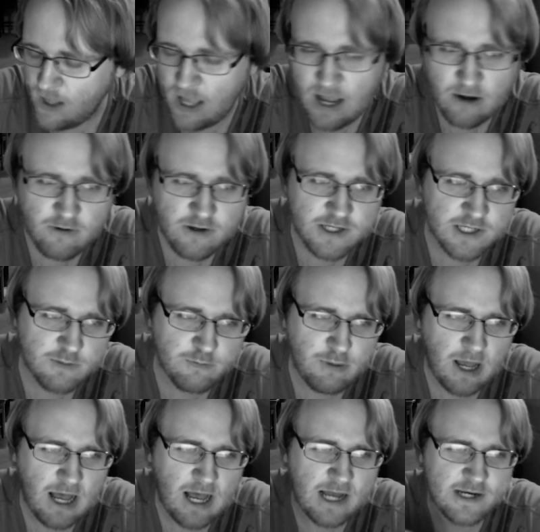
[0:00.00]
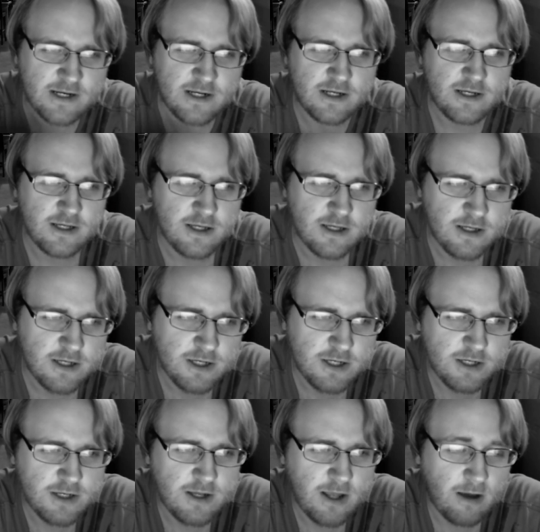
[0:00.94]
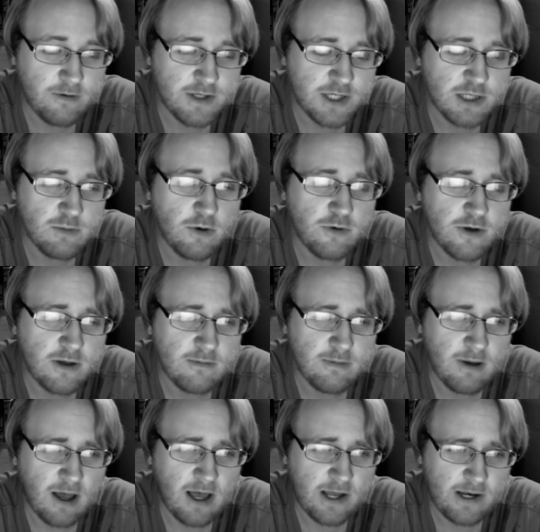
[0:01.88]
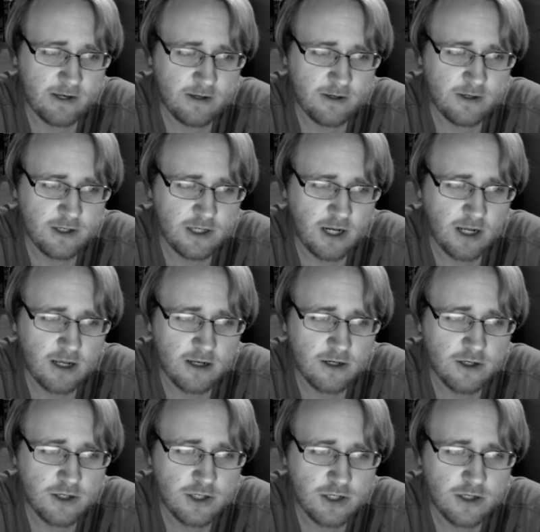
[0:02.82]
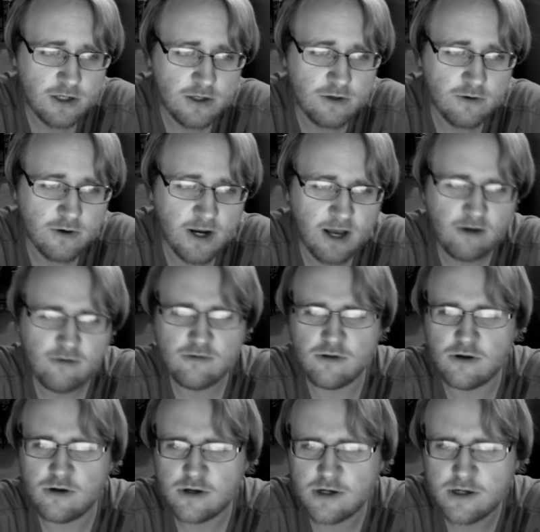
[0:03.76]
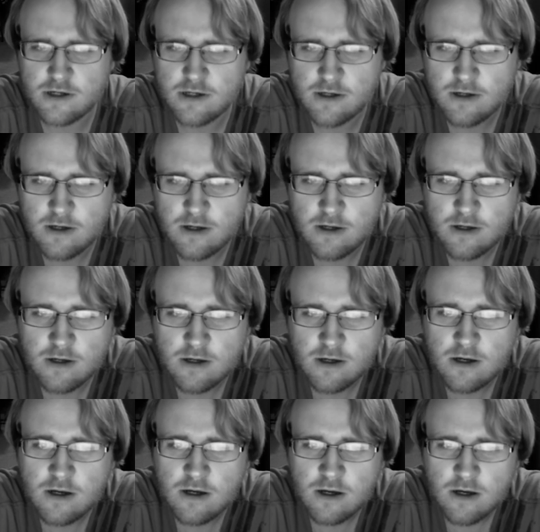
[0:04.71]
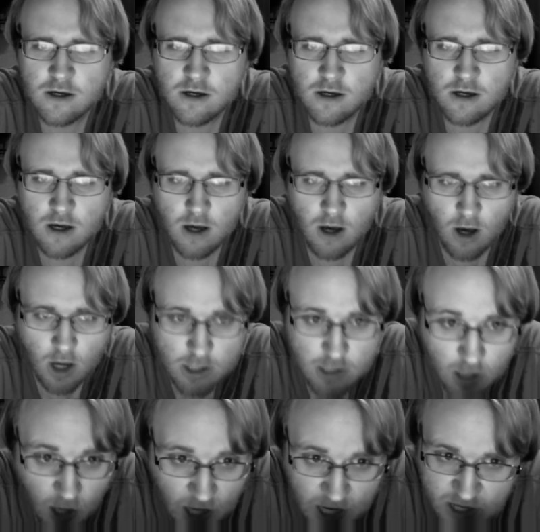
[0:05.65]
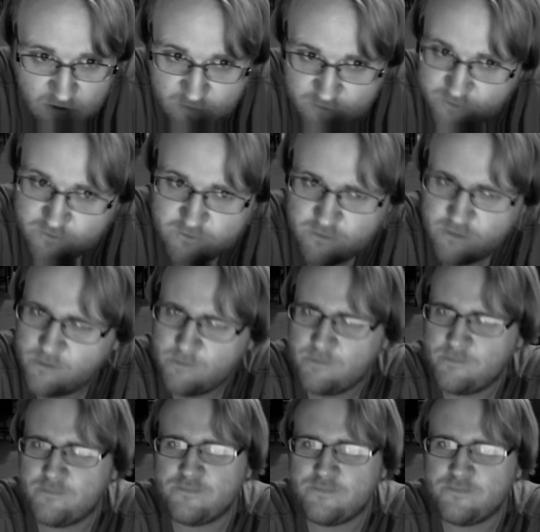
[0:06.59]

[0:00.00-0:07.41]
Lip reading: How has smoking pot changed your outlook on life?